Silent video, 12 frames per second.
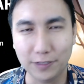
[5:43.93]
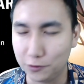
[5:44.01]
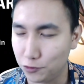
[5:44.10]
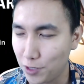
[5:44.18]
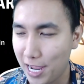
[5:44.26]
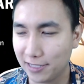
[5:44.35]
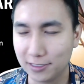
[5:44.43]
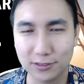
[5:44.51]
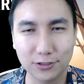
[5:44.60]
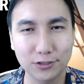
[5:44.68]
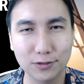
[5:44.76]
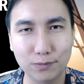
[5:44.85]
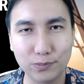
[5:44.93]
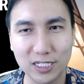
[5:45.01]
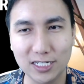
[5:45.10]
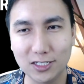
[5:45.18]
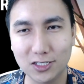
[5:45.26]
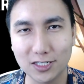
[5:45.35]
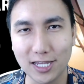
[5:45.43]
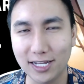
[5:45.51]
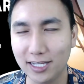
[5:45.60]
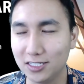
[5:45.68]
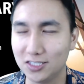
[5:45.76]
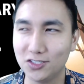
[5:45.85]
I dragged it to the beach
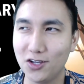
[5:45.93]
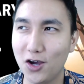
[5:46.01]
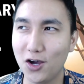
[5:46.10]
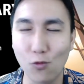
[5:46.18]
and I saw,